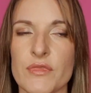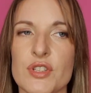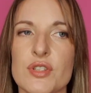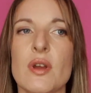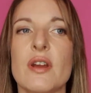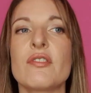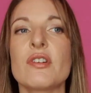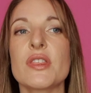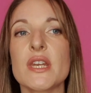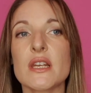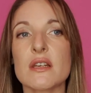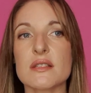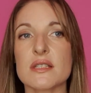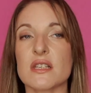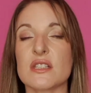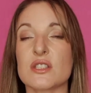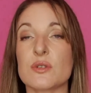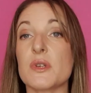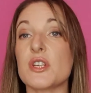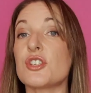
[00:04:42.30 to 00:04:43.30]
So everything else
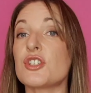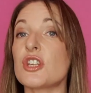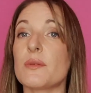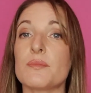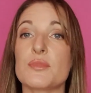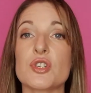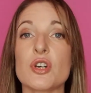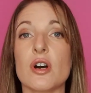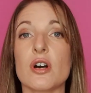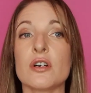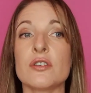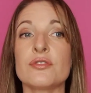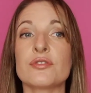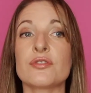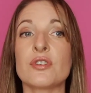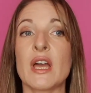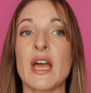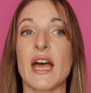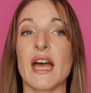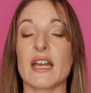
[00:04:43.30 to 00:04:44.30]
has to be shipped
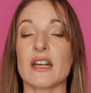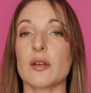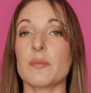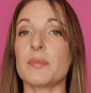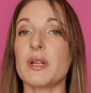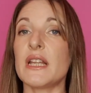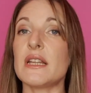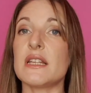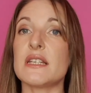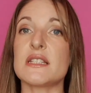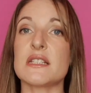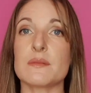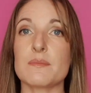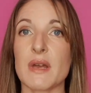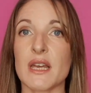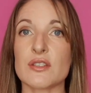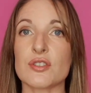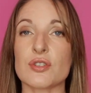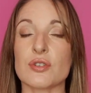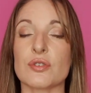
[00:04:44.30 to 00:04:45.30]
off and completely
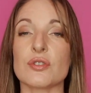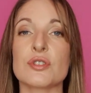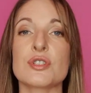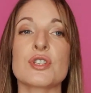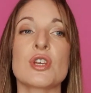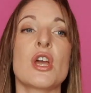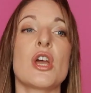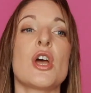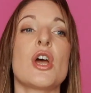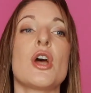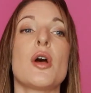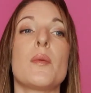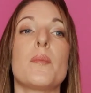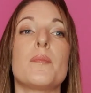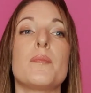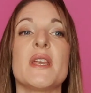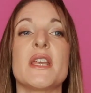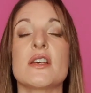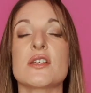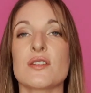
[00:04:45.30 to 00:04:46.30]
dismantled
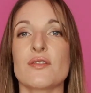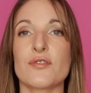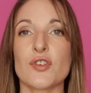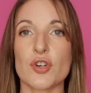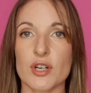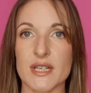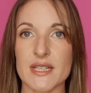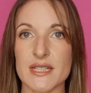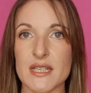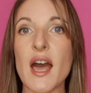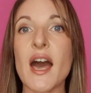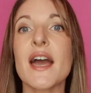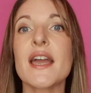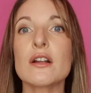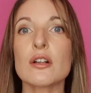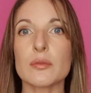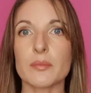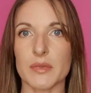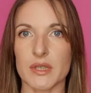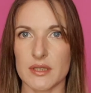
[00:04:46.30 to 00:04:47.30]
because of your
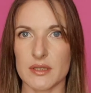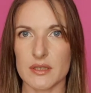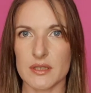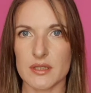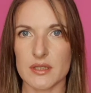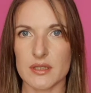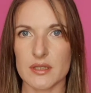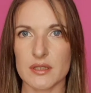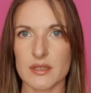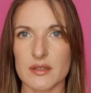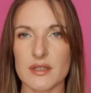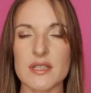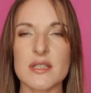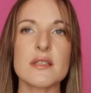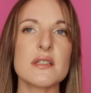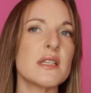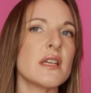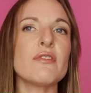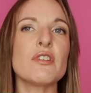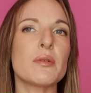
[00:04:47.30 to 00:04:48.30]
entitlement. This
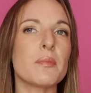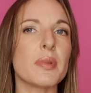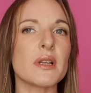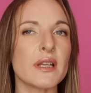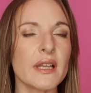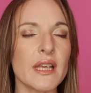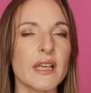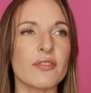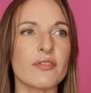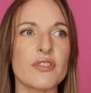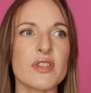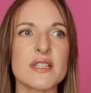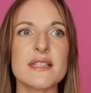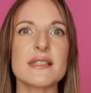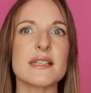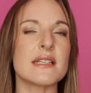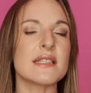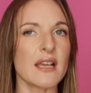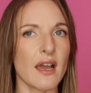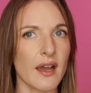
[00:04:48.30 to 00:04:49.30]
isn't even a belief, this
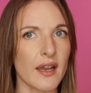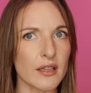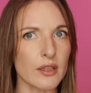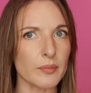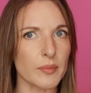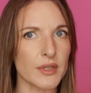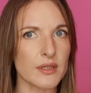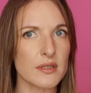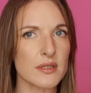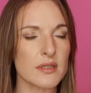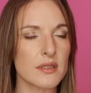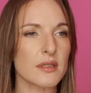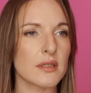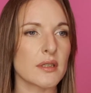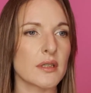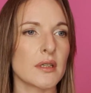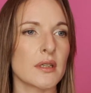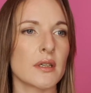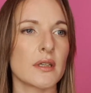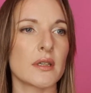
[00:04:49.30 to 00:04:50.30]
is entitlement.
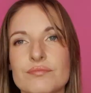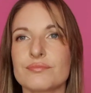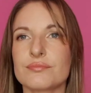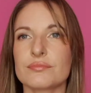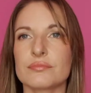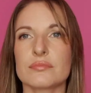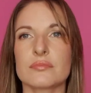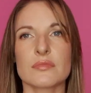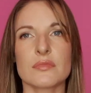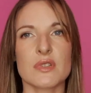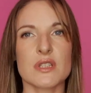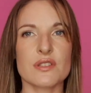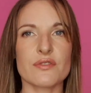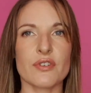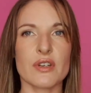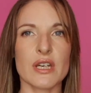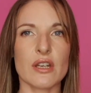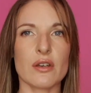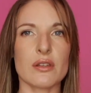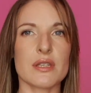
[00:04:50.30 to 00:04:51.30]
It's
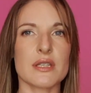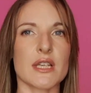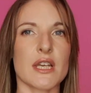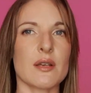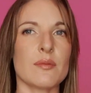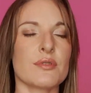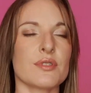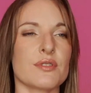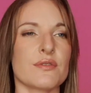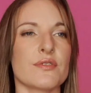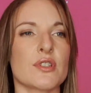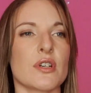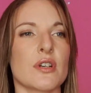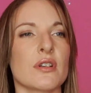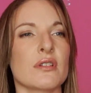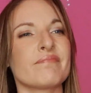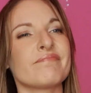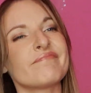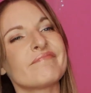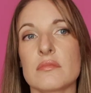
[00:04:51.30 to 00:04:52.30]
funny how the tables have
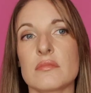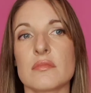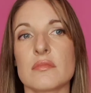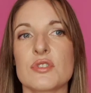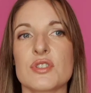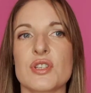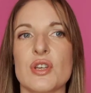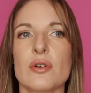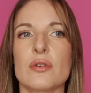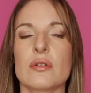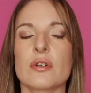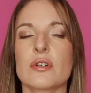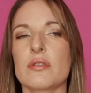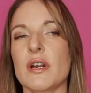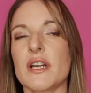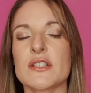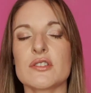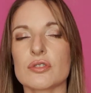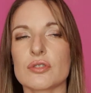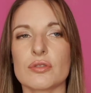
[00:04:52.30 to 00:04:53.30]
turned. So
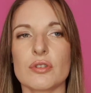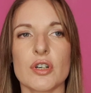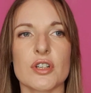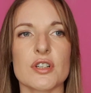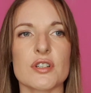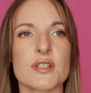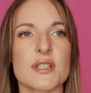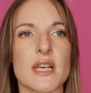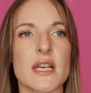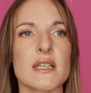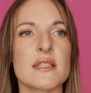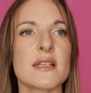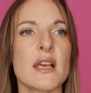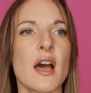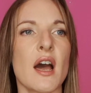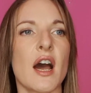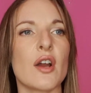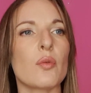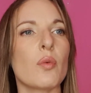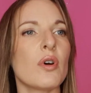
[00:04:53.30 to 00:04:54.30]
Crandall Crocker says,
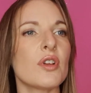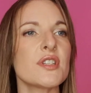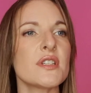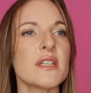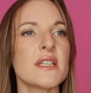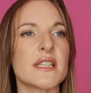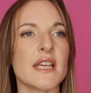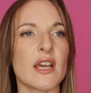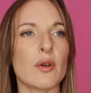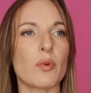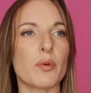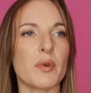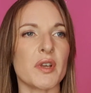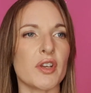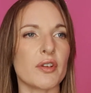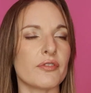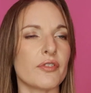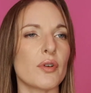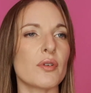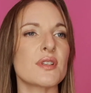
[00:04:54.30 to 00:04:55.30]
I wanted a day where we
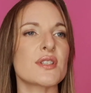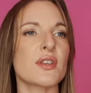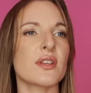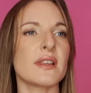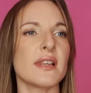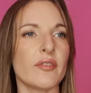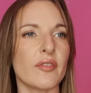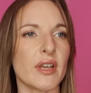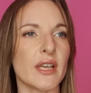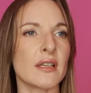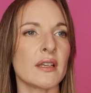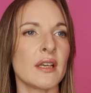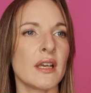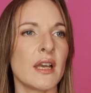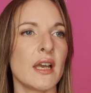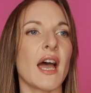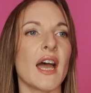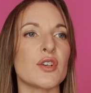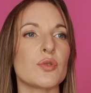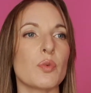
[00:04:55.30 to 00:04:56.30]
could focus on living
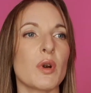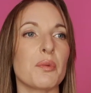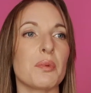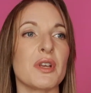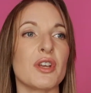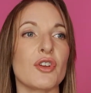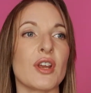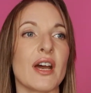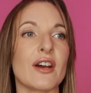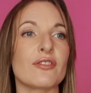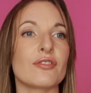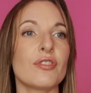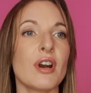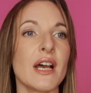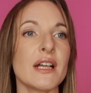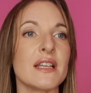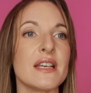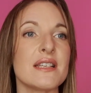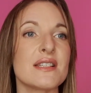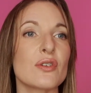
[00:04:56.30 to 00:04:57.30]
and where we could have
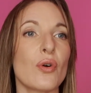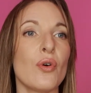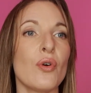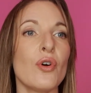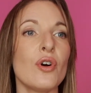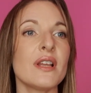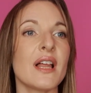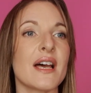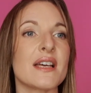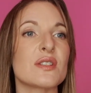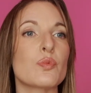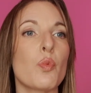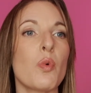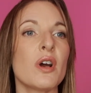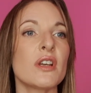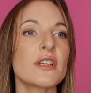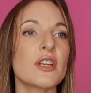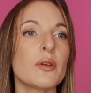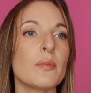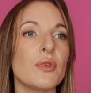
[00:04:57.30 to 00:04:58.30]
rallies all as
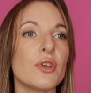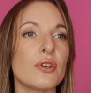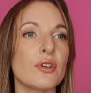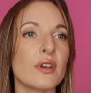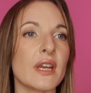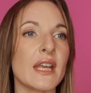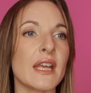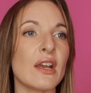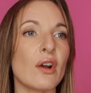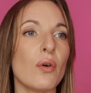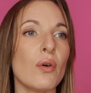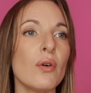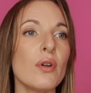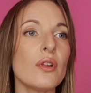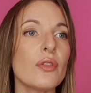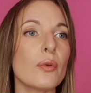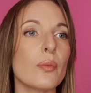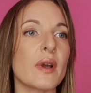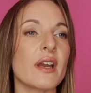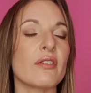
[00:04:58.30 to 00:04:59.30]
one community
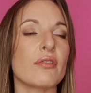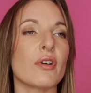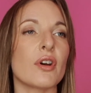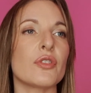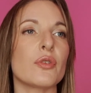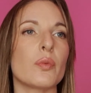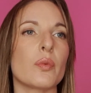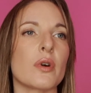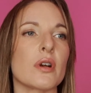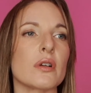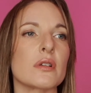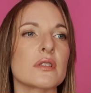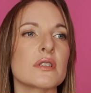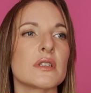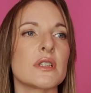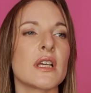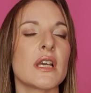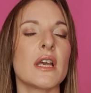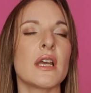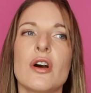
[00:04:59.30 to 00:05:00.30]
all the way around the world.
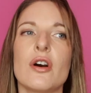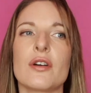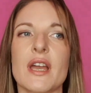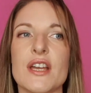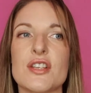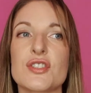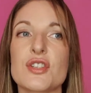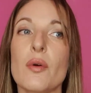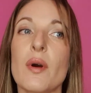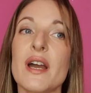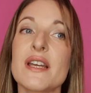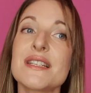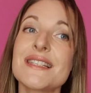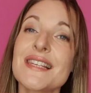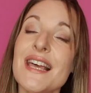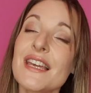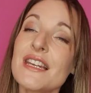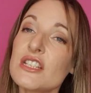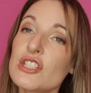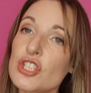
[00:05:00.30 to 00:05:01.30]
Okay, so I
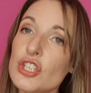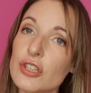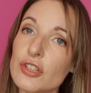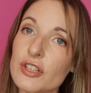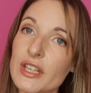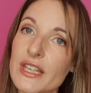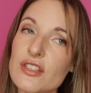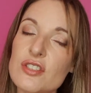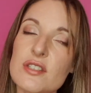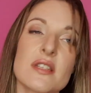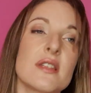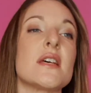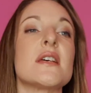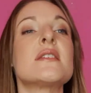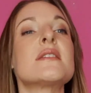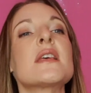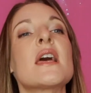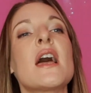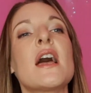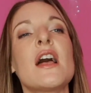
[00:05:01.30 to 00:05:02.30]
decided to look into
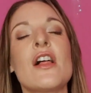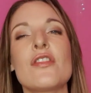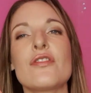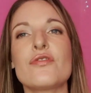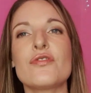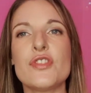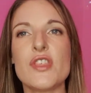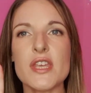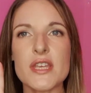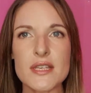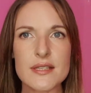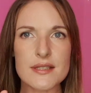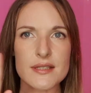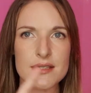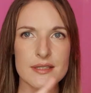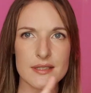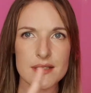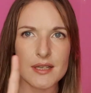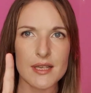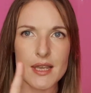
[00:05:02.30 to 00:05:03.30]
this.
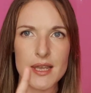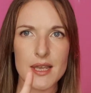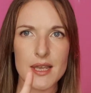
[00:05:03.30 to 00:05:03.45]
This